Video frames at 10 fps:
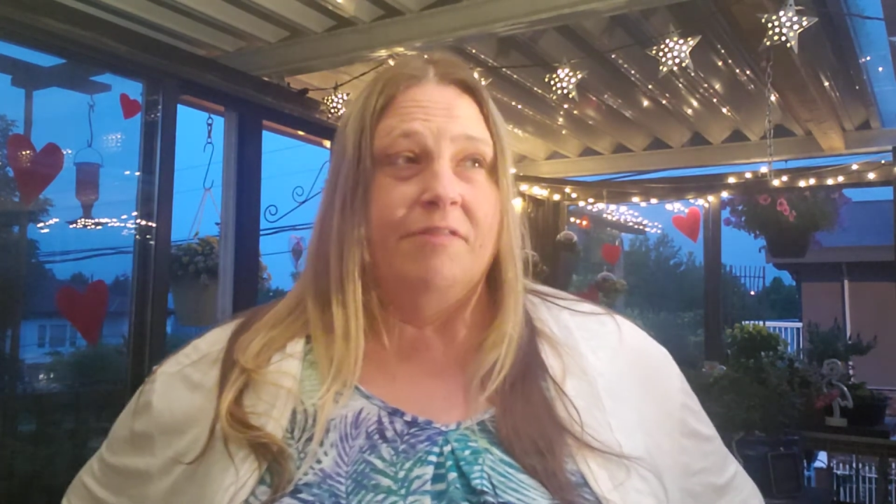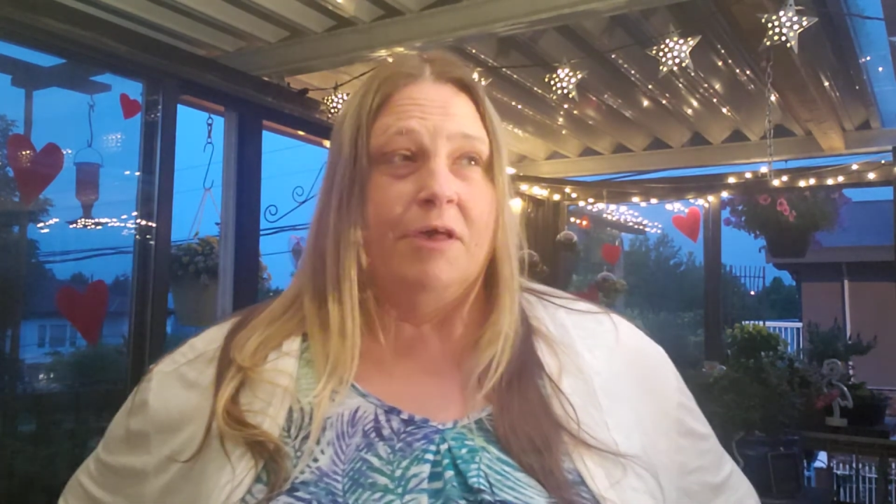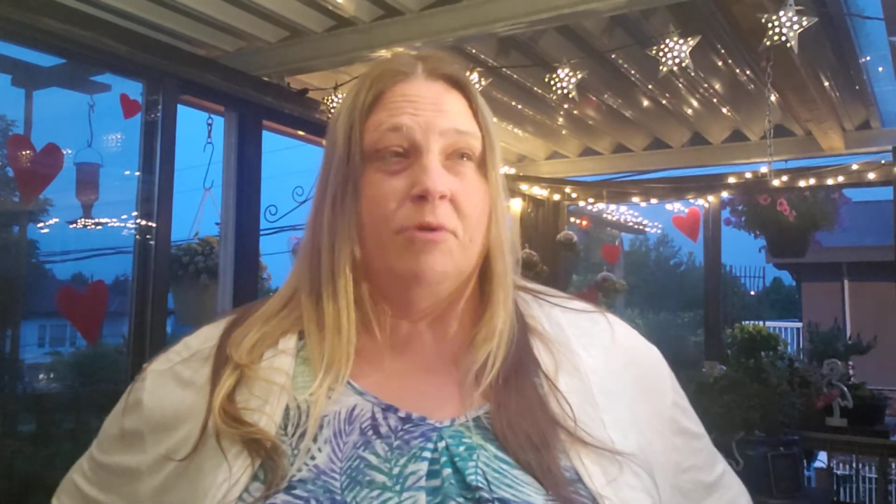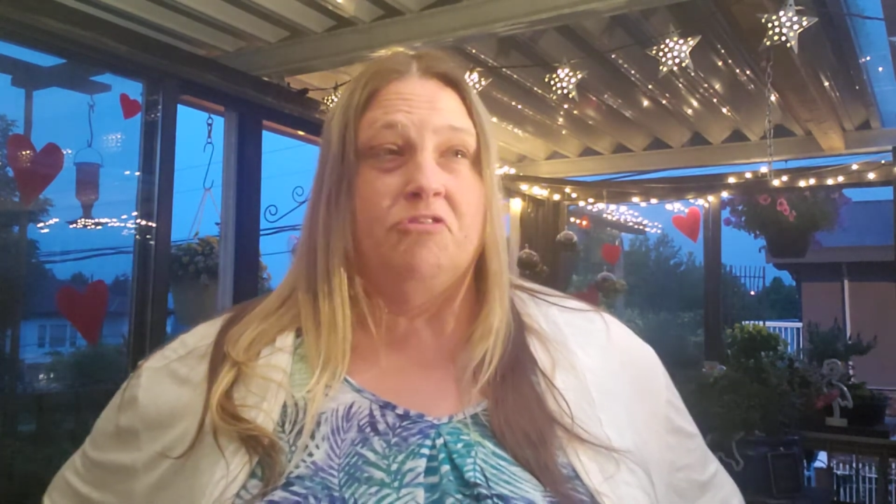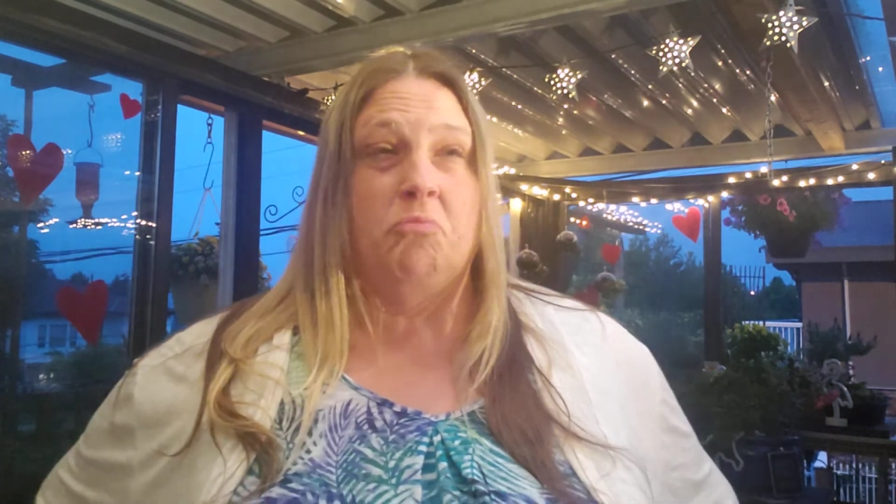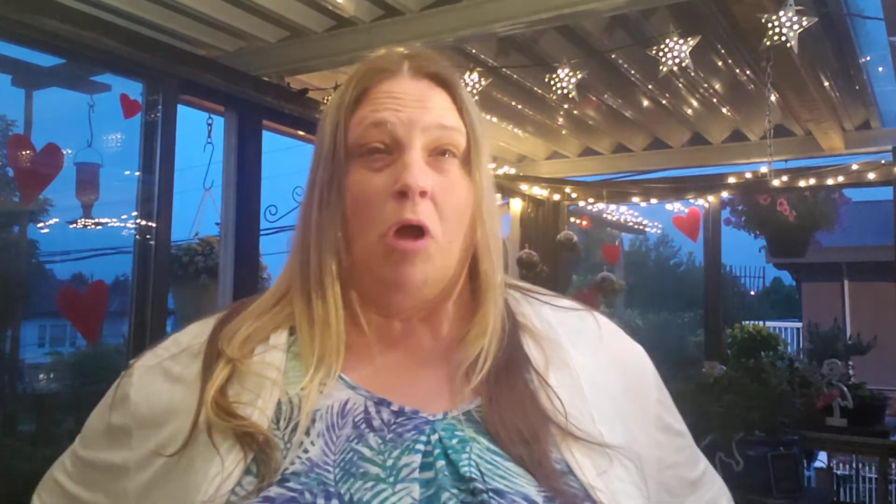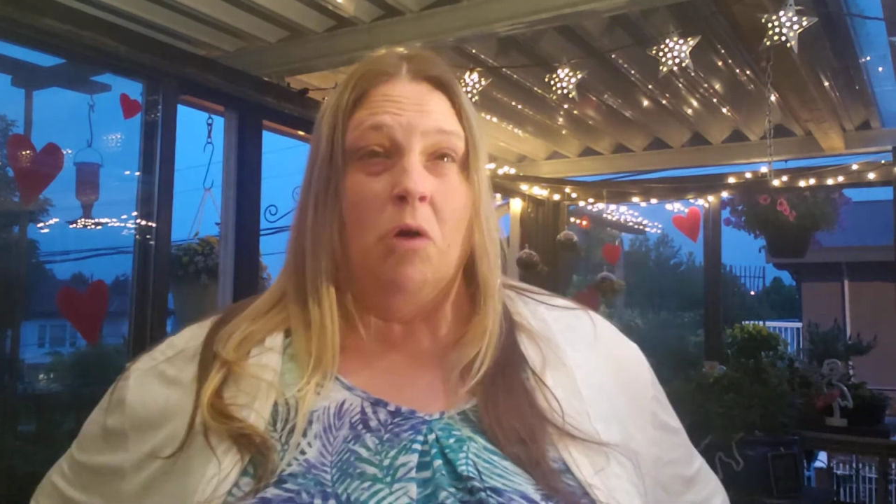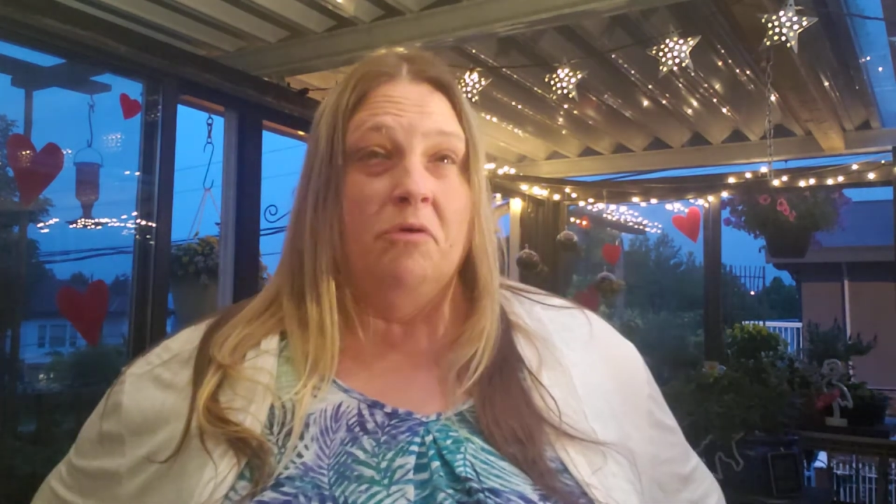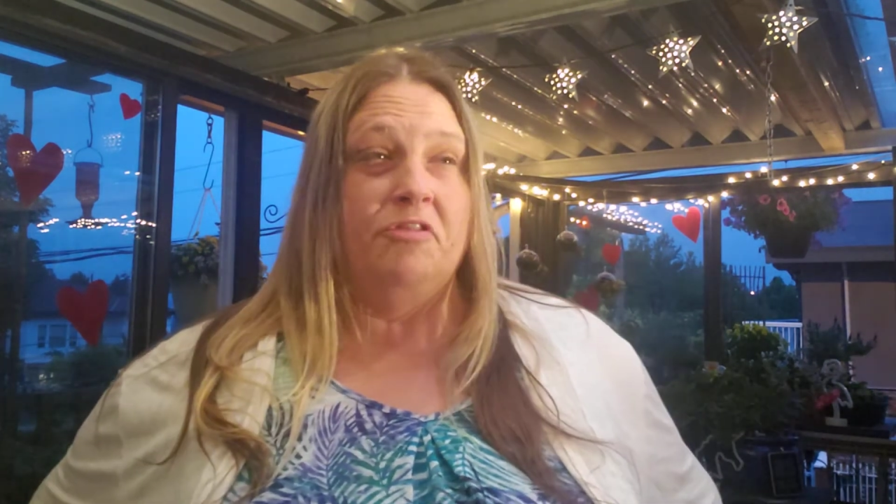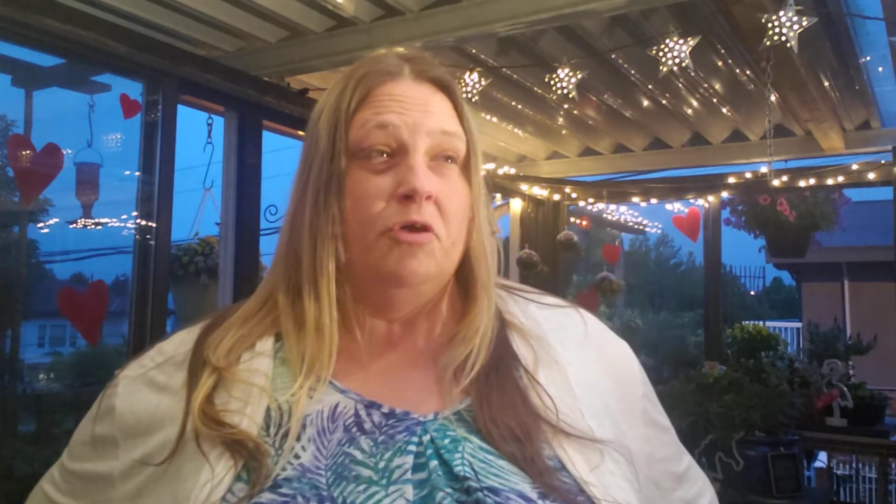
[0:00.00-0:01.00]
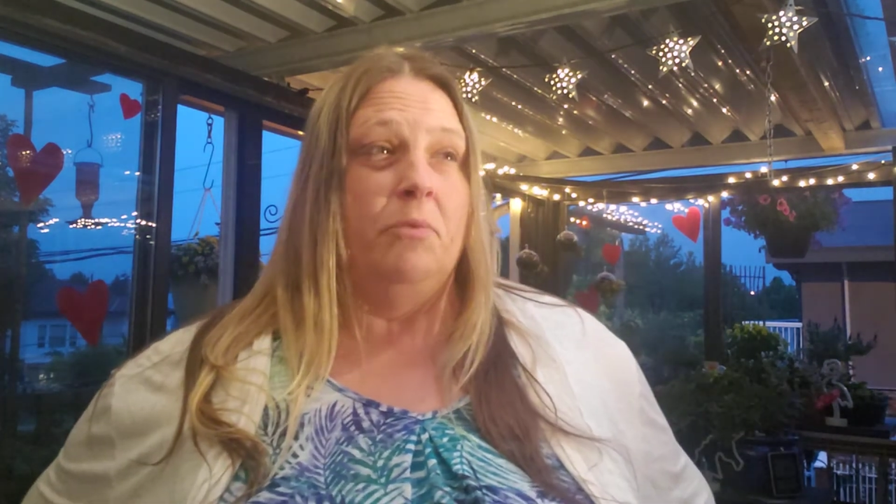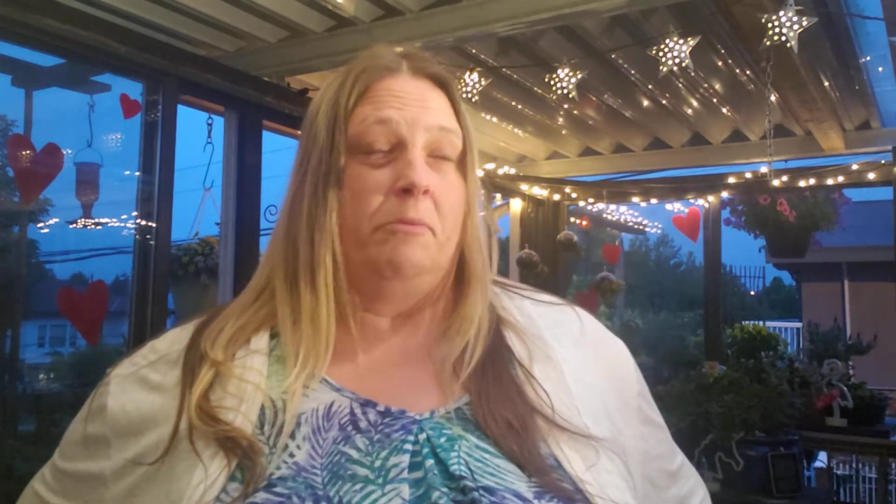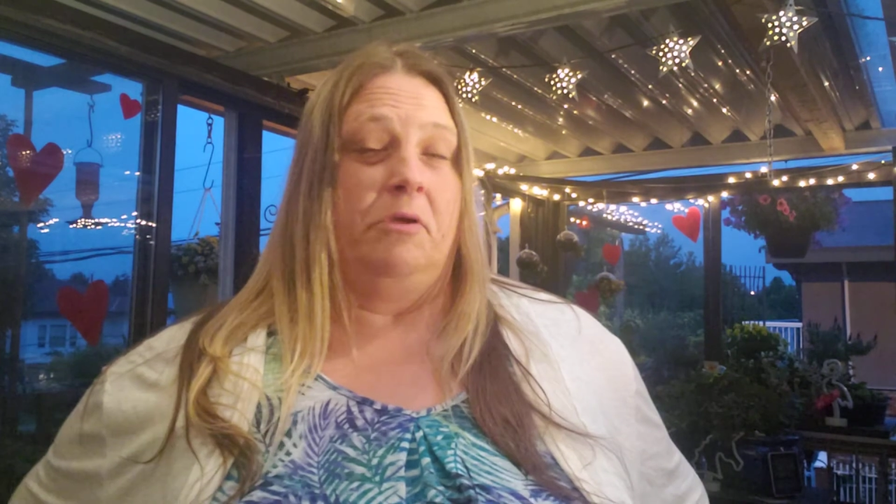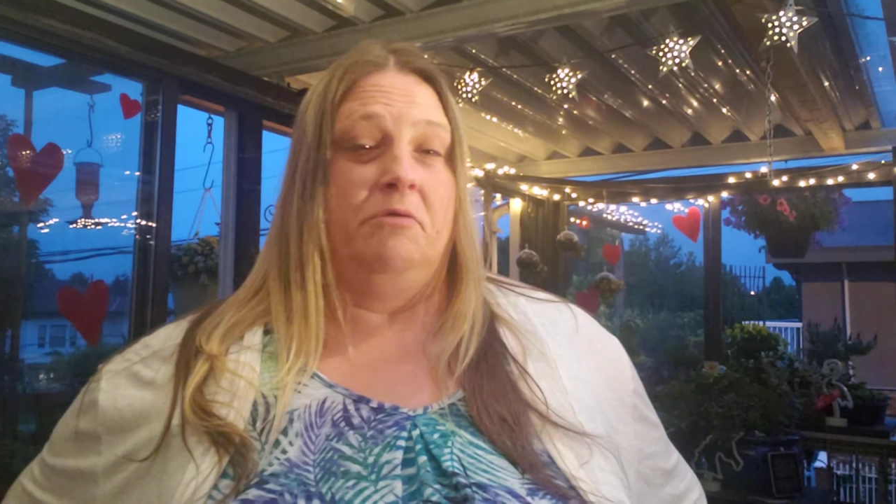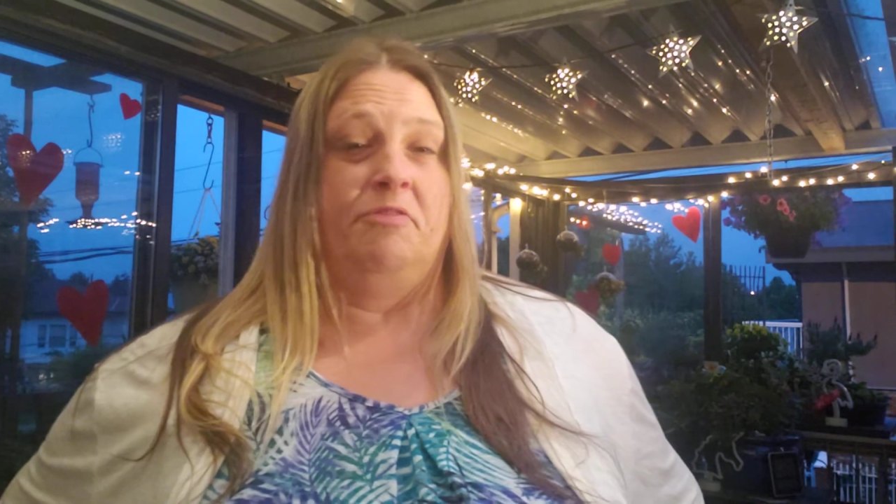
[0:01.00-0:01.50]
Like, what's wrong with you? What
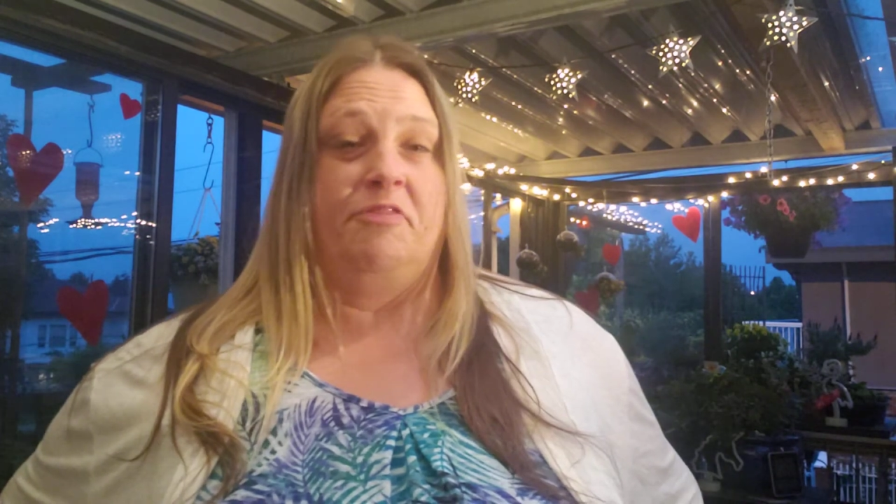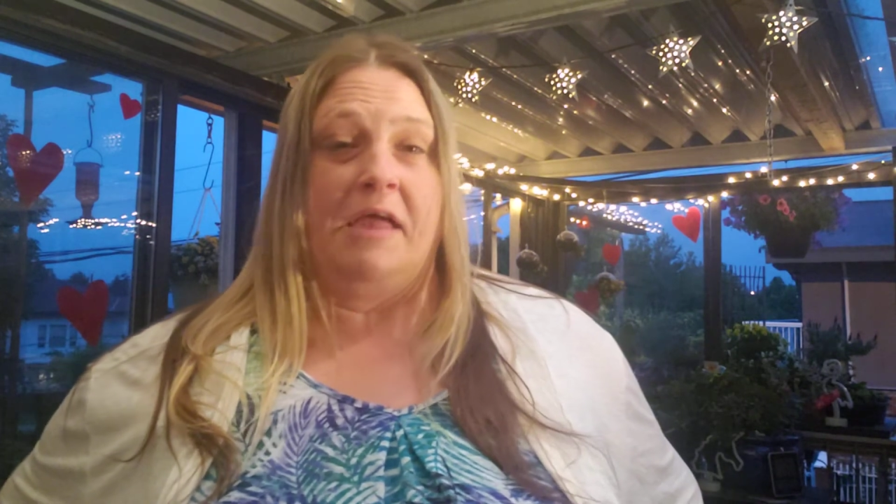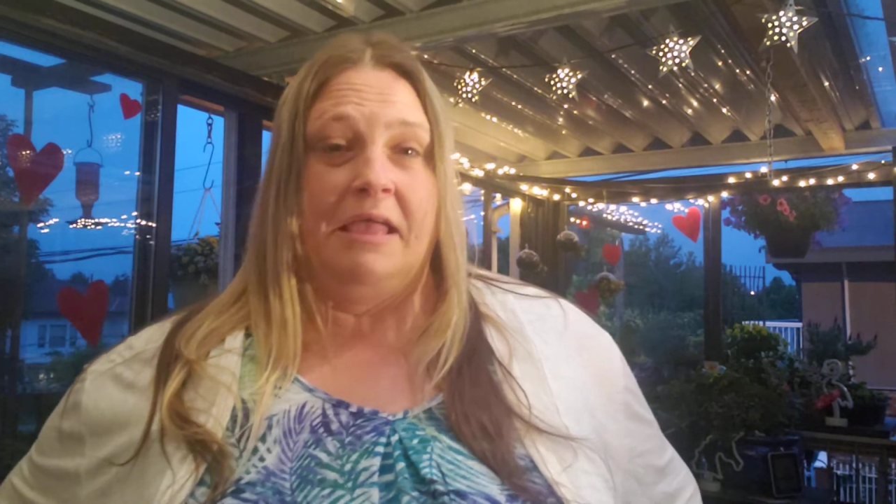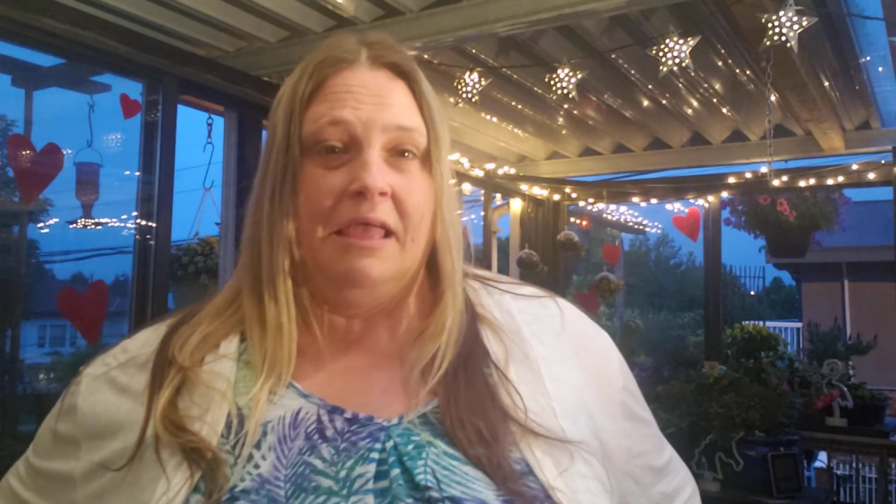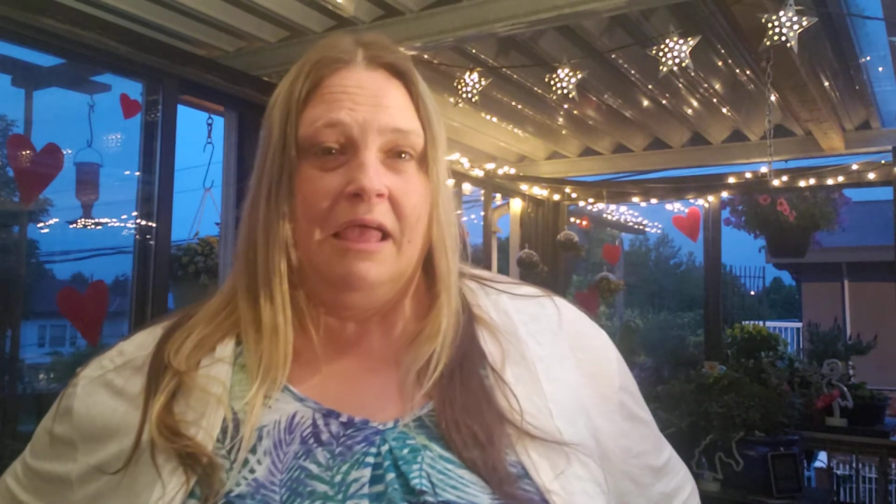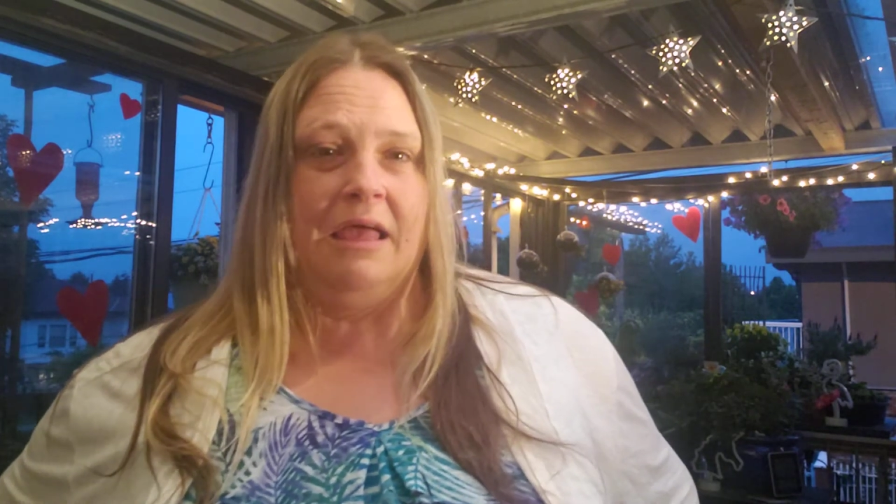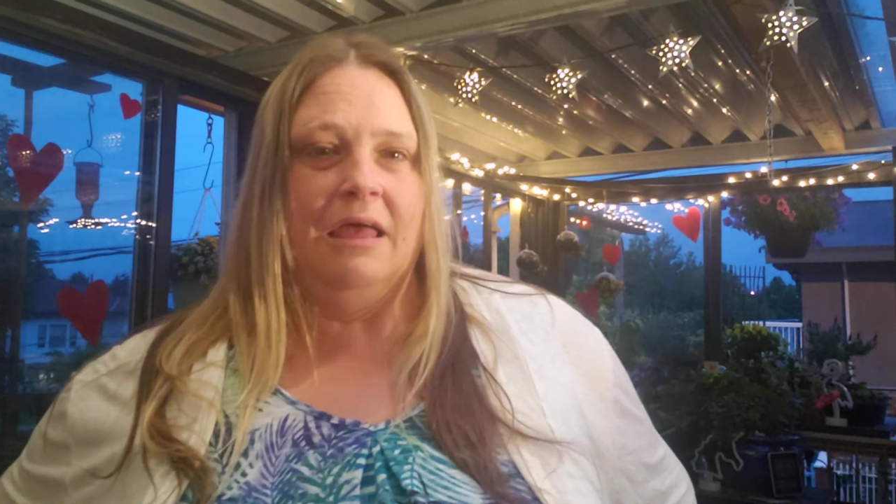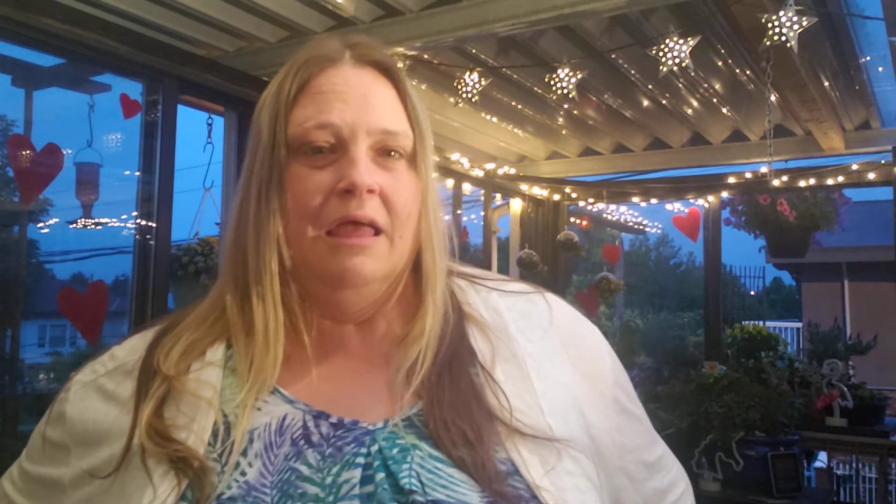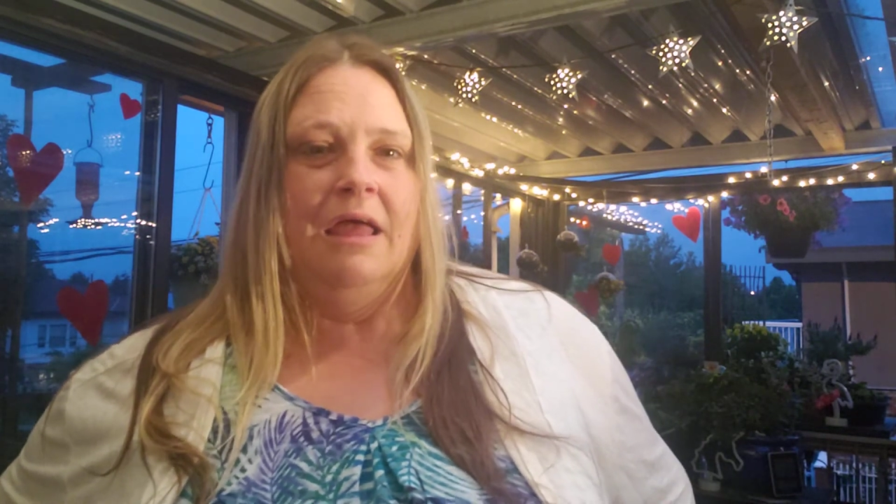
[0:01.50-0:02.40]
were you thinking?